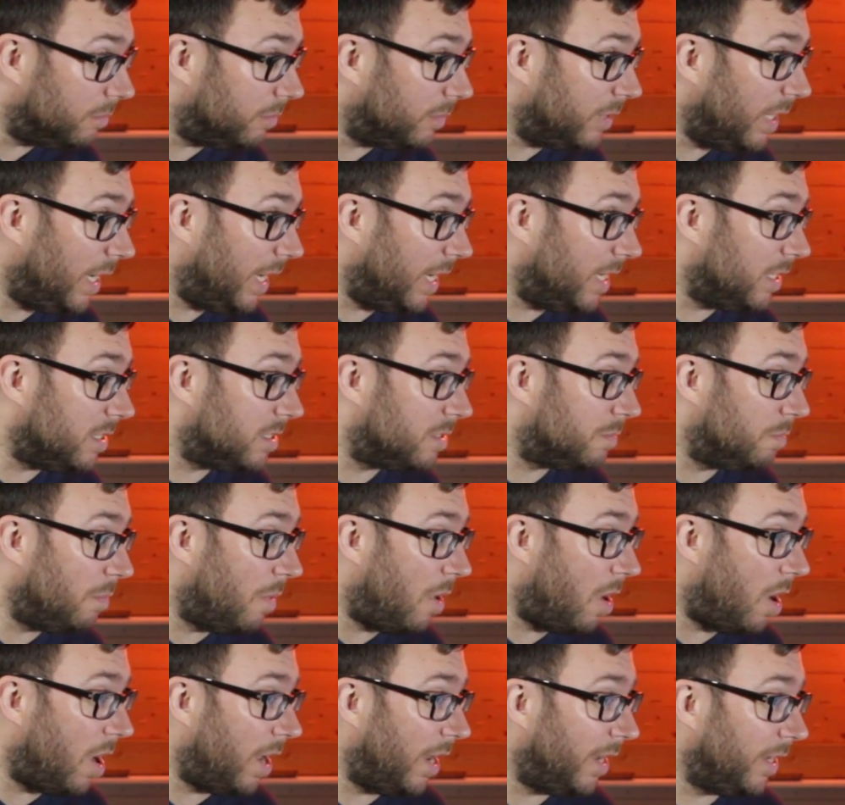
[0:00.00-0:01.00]
is
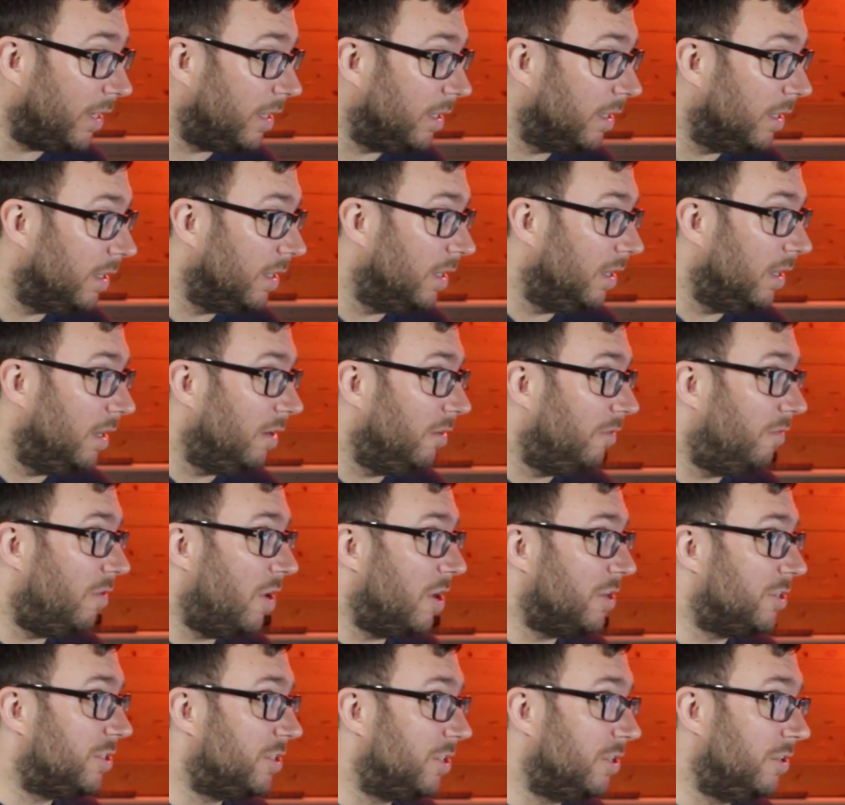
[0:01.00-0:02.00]
my
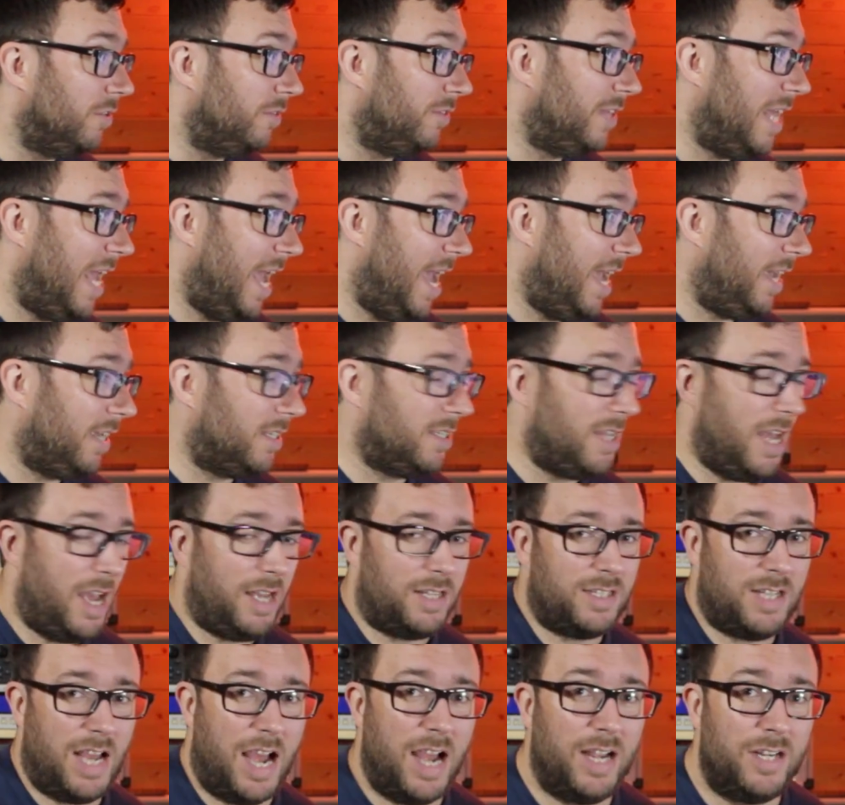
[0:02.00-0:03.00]
version of the
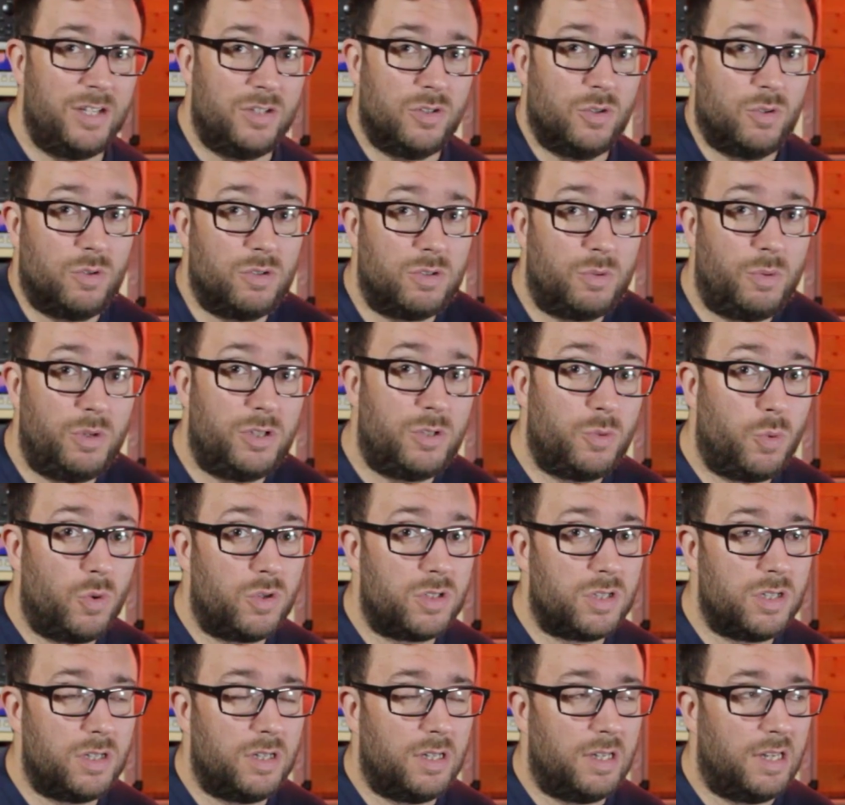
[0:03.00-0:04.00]
XX Angels, which
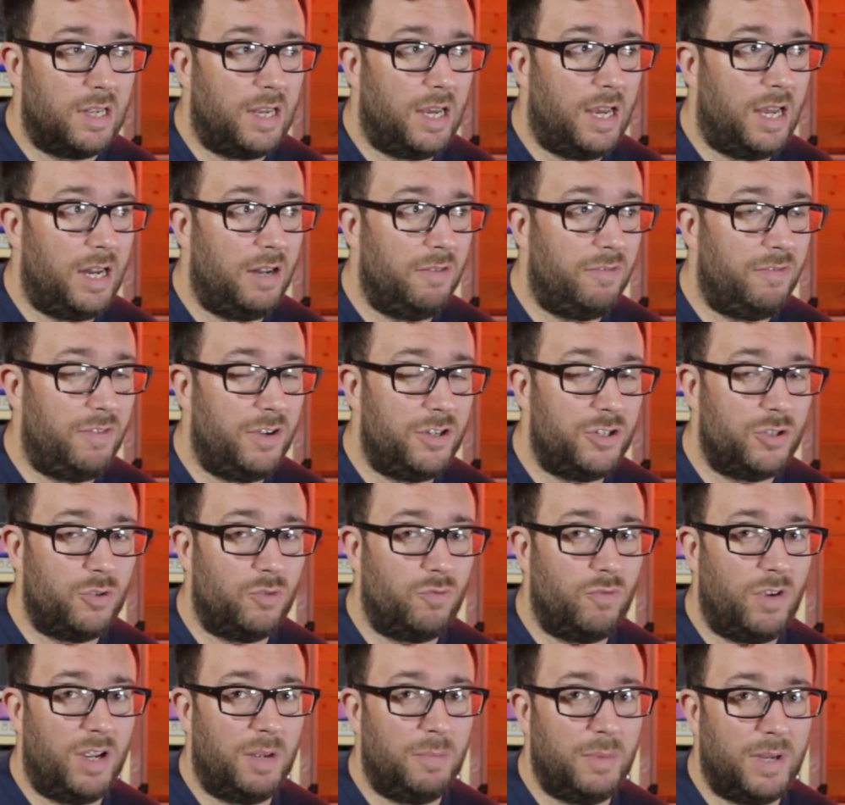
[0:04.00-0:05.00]
wasn't an official
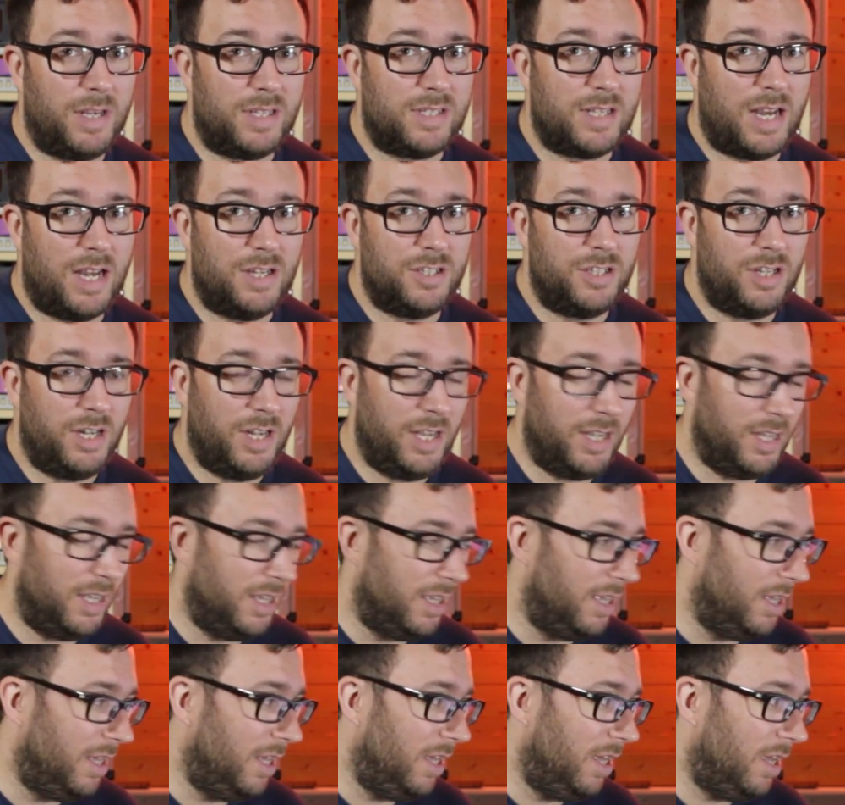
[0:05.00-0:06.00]
remix actually.
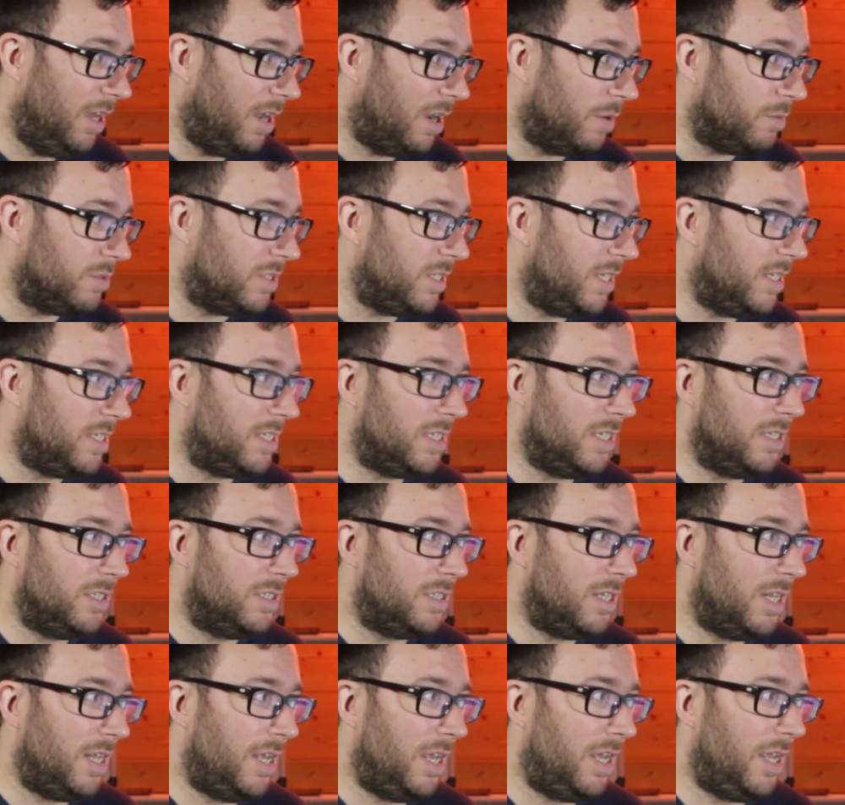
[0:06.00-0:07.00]
I was listening
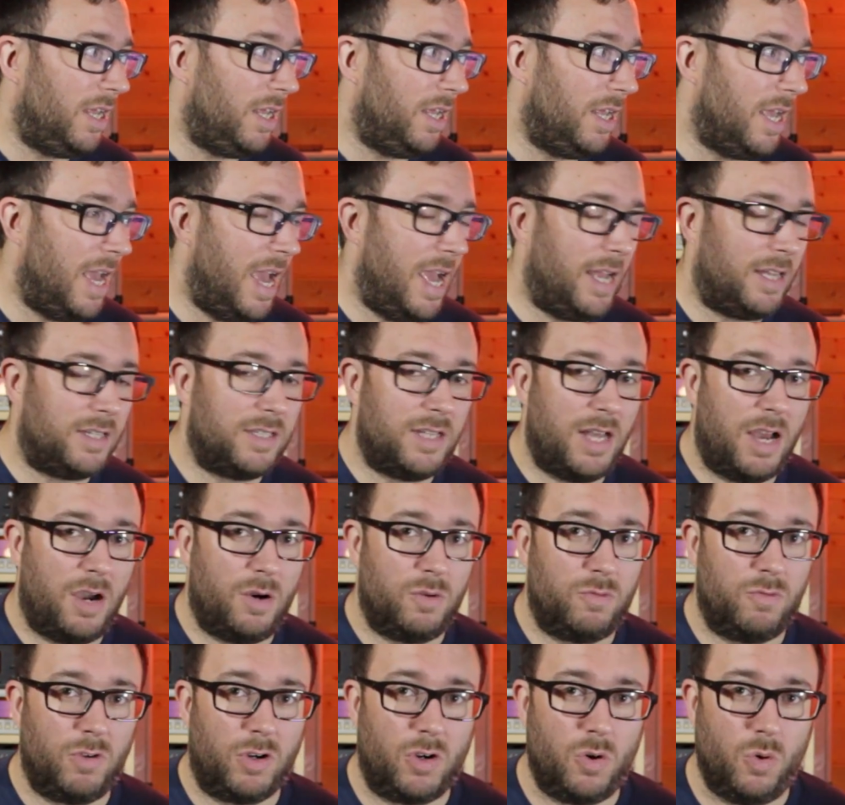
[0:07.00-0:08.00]
to the XL
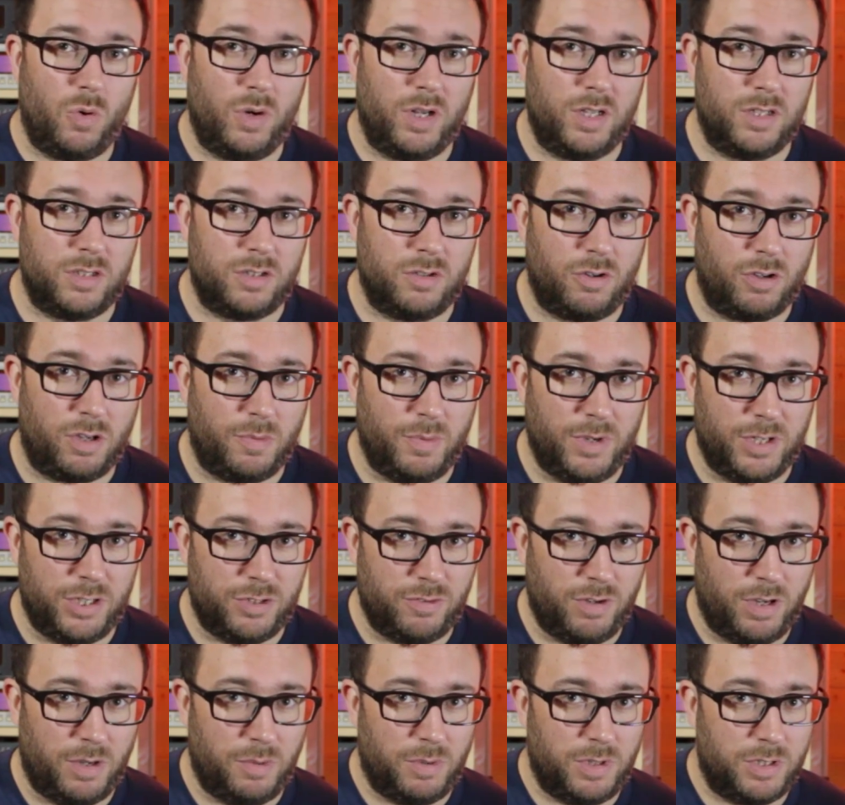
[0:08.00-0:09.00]
Recordings
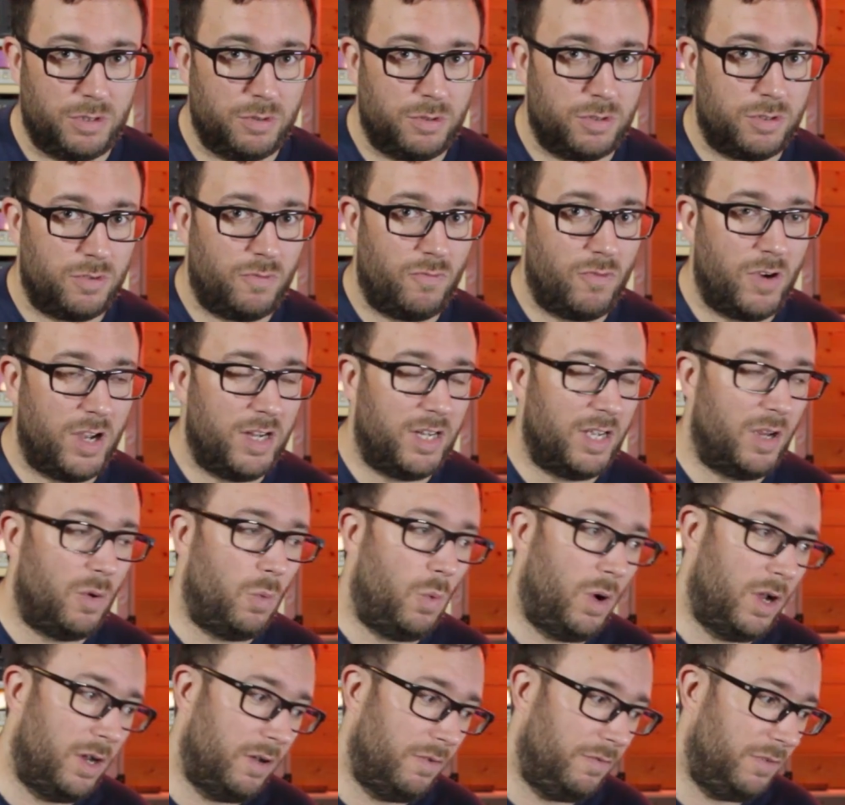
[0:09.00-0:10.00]
documentary, which was on Radio
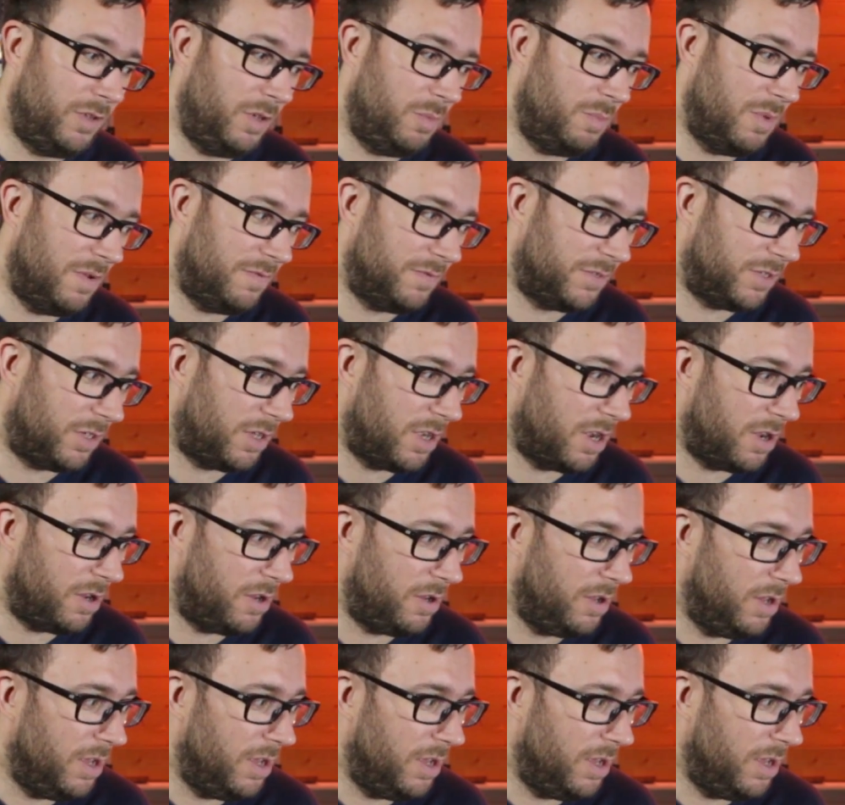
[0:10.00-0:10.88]
1 a few months ago.